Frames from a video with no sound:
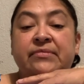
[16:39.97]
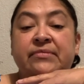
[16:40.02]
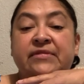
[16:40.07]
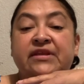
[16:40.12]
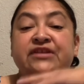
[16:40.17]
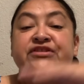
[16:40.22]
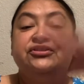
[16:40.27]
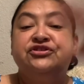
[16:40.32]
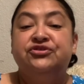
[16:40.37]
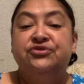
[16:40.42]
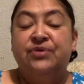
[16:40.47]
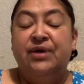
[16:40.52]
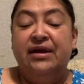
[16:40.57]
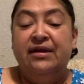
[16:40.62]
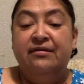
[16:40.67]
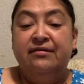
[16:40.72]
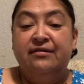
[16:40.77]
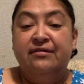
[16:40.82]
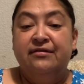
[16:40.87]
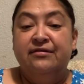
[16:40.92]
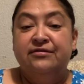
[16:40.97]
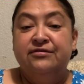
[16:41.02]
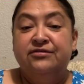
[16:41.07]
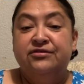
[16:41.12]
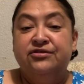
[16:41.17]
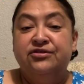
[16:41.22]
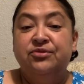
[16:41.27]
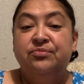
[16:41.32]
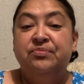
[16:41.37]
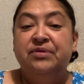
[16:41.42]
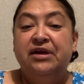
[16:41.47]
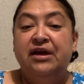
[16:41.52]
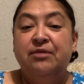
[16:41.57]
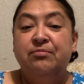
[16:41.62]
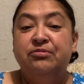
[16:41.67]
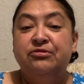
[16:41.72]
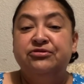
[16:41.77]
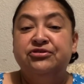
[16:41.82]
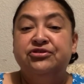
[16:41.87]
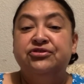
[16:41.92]
strength to be
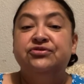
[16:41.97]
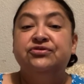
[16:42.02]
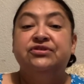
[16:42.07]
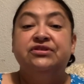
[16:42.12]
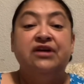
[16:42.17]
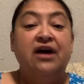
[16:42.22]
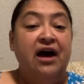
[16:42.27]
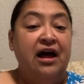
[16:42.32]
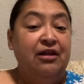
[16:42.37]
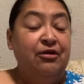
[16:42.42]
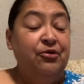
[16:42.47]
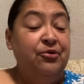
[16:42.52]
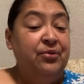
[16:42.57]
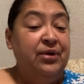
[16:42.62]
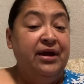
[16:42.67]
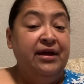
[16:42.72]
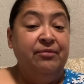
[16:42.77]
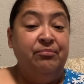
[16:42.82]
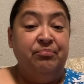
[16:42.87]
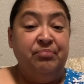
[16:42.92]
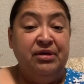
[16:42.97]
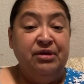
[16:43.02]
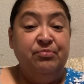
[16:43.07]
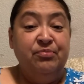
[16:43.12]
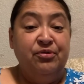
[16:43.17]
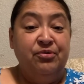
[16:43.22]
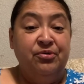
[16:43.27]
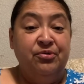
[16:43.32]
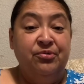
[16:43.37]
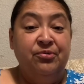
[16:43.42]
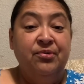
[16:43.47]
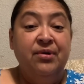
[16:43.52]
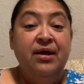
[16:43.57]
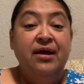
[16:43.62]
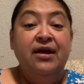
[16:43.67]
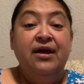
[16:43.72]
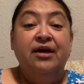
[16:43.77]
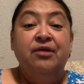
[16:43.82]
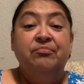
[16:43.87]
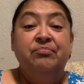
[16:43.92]
able to tolerate
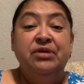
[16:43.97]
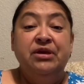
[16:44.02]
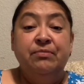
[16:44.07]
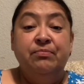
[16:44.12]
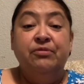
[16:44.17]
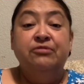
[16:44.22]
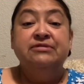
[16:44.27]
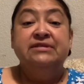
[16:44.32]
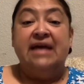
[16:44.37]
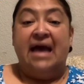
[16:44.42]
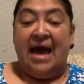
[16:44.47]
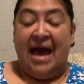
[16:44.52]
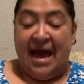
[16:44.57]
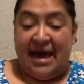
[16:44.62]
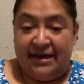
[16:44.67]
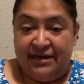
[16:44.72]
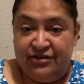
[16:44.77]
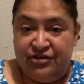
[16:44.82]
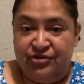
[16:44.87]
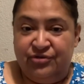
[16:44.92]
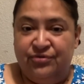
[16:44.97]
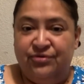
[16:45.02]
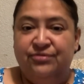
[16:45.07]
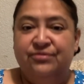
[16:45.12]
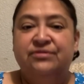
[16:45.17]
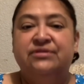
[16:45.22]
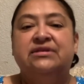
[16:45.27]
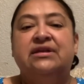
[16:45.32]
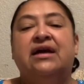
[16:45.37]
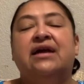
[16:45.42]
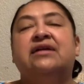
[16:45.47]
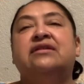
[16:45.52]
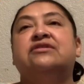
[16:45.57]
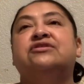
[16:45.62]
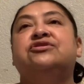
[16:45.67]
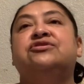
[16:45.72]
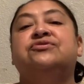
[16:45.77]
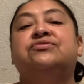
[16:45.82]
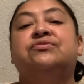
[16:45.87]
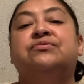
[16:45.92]
people's attitudes, and
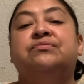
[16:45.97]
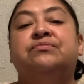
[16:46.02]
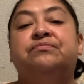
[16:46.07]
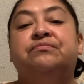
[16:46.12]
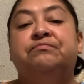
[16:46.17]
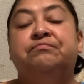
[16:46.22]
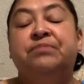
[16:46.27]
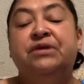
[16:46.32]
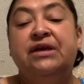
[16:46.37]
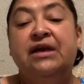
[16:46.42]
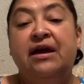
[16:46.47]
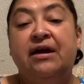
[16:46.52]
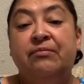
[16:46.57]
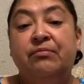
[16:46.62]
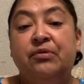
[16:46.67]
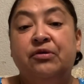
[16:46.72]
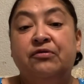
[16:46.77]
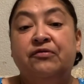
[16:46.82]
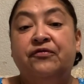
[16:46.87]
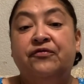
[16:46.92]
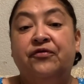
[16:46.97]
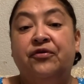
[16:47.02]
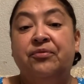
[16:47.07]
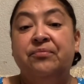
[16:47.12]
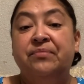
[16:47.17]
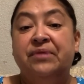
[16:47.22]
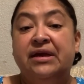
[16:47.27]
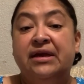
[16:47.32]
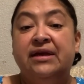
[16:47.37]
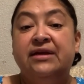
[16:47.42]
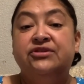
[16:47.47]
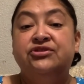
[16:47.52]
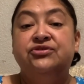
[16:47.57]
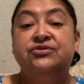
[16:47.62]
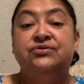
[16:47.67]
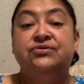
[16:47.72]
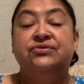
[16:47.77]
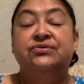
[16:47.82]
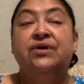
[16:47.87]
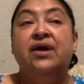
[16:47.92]
to be able for me
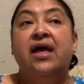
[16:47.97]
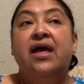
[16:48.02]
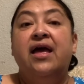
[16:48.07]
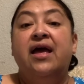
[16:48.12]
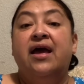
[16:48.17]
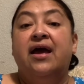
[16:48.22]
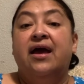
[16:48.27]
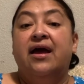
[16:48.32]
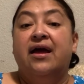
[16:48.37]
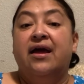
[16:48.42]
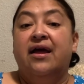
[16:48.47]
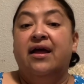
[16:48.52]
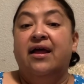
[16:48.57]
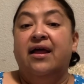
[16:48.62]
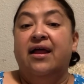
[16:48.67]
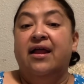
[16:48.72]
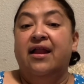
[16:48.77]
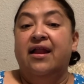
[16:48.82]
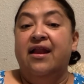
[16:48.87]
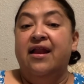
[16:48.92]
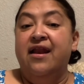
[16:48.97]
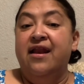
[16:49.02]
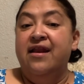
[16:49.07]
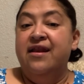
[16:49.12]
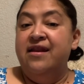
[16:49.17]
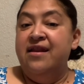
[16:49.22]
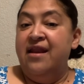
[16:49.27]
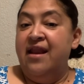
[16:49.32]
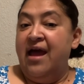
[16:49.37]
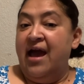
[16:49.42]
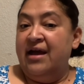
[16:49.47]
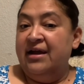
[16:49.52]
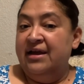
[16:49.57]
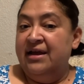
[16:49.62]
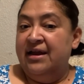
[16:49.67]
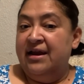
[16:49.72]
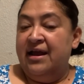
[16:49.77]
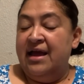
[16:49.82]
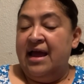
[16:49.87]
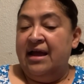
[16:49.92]
to not
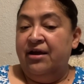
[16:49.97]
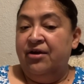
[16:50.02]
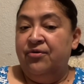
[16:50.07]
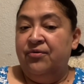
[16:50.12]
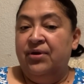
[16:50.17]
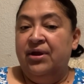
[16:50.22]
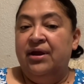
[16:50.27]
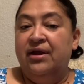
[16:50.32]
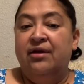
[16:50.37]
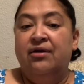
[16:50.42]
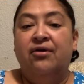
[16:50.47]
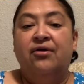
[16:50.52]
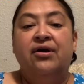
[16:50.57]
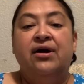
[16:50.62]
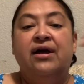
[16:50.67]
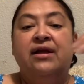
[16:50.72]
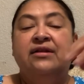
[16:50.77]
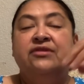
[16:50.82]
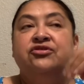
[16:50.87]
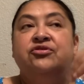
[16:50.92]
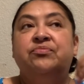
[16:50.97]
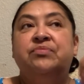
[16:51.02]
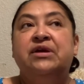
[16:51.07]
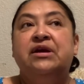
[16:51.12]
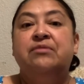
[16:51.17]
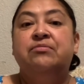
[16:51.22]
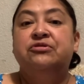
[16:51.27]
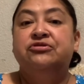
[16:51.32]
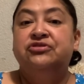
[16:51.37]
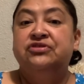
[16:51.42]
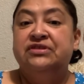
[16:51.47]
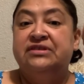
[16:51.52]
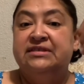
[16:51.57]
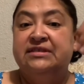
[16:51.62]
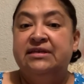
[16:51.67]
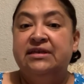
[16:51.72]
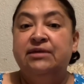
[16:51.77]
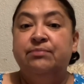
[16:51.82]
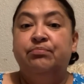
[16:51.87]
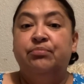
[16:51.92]
get angry, and to be able to
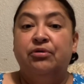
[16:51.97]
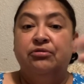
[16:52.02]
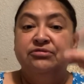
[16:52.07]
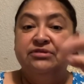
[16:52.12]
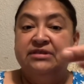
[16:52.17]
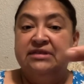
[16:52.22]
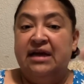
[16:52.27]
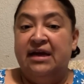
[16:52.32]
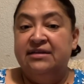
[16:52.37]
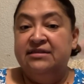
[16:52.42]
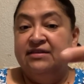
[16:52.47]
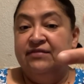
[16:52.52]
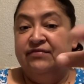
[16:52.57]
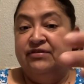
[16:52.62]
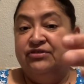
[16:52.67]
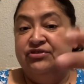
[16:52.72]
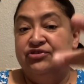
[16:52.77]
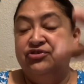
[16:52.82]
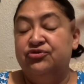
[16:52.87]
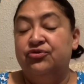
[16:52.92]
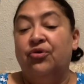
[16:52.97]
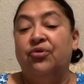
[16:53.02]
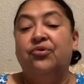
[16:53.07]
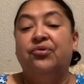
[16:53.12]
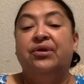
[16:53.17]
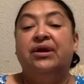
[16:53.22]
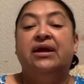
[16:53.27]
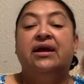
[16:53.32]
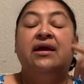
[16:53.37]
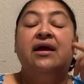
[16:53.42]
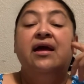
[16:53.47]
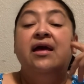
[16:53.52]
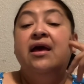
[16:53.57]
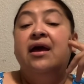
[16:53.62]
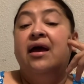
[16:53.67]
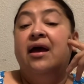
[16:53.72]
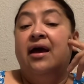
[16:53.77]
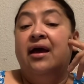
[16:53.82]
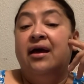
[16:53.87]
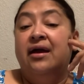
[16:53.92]
see both sides of the story
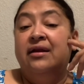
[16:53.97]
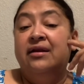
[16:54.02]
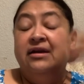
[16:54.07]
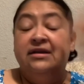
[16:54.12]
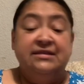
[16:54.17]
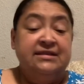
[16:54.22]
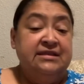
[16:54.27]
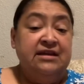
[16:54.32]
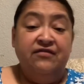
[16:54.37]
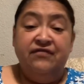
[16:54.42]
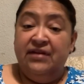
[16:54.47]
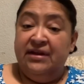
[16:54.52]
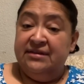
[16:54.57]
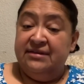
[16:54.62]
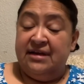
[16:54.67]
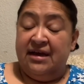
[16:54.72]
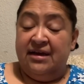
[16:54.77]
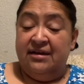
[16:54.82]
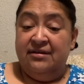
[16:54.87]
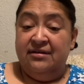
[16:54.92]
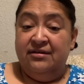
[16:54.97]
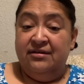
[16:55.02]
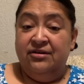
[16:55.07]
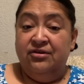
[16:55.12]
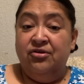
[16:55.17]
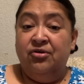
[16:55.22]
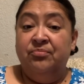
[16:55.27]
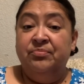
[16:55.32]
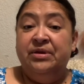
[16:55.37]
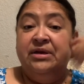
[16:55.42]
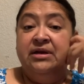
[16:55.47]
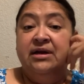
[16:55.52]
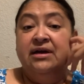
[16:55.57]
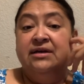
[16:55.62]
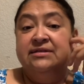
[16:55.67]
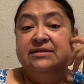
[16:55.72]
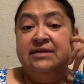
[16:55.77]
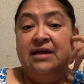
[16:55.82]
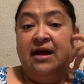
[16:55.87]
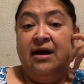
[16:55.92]
and stuff like that,
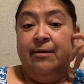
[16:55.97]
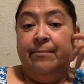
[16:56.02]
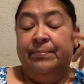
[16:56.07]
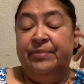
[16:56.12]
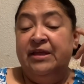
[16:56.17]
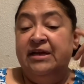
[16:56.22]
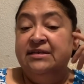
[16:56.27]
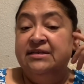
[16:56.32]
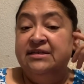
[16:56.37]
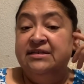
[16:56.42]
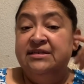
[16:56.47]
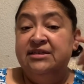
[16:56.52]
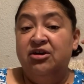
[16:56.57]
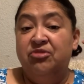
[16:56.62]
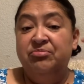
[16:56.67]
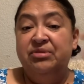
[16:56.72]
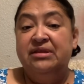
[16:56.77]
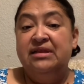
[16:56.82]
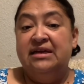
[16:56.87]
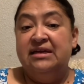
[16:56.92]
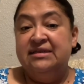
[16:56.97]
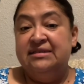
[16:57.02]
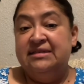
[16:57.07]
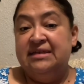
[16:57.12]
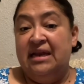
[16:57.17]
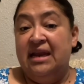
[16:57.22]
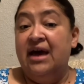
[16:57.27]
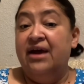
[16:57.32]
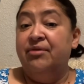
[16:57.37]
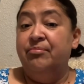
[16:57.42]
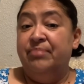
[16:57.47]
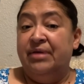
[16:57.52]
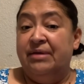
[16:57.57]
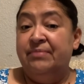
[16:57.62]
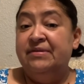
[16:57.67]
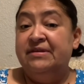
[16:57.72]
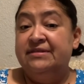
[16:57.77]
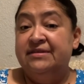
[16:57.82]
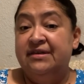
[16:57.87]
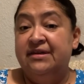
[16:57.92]
because they did tell me that it's a lot of
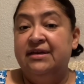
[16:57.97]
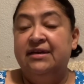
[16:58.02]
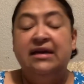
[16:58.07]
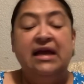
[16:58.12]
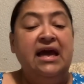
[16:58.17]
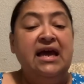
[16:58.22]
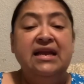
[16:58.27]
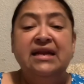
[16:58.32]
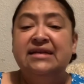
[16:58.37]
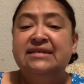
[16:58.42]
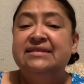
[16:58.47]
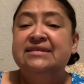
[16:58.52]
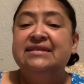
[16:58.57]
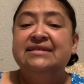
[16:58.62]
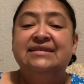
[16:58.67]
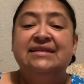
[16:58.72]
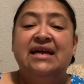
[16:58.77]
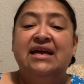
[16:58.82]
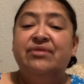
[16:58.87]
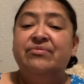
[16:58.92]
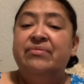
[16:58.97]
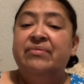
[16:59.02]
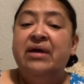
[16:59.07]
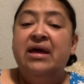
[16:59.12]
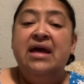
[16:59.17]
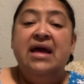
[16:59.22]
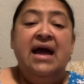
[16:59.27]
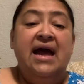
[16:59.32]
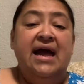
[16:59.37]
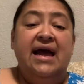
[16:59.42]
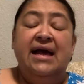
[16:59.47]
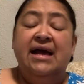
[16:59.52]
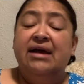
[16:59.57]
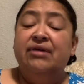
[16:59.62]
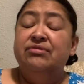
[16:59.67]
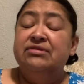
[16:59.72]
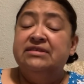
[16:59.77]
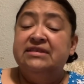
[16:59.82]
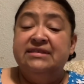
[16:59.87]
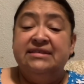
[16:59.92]
babysitting, and it
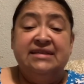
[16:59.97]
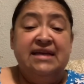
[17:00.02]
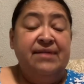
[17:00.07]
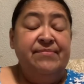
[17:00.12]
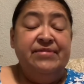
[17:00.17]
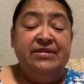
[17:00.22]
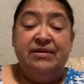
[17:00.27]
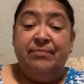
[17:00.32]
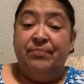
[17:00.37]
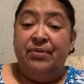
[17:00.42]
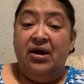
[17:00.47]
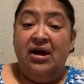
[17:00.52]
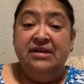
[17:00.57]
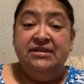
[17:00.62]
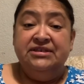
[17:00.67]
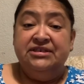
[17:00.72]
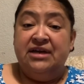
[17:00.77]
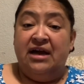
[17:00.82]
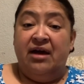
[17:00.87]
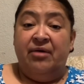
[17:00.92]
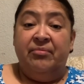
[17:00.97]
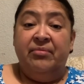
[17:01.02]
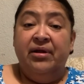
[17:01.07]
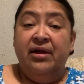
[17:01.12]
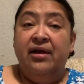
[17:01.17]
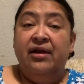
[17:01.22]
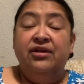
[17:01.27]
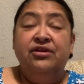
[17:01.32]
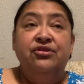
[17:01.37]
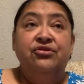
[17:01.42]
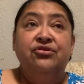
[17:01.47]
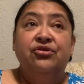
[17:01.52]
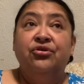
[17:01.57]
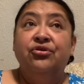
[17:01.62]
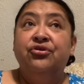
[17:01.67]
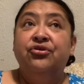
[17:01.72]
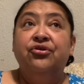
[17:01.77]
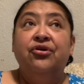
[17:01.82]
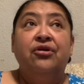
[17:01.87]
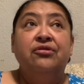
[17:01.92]
was the same at the pawn shop.
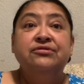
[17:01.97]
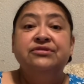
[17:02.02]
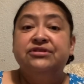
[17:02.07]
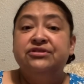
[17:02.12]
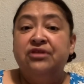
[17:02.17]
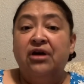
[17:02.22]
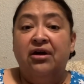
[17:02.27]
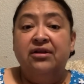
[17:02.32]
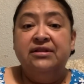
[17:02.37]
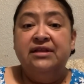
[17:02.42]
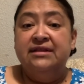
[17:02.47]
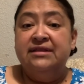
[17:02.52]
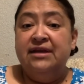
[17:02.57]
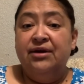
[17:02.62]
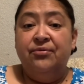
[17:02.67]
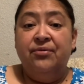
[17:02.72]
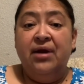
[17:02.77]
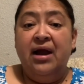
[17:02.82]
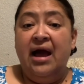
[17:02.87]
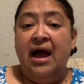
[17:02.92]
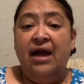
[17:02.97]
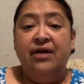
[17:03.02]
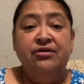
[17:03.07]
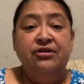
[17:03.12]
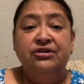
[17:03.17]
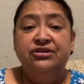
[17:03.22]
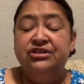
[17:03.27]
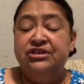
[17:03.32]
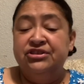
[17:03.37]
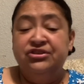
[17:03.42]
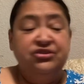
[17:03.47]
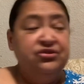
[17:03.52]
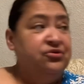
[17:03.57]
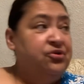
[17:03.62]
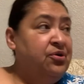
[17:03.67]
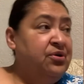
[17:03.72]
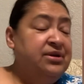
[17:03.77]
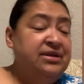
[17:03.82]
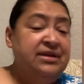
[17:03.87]
Girls thought that they were hired just to go in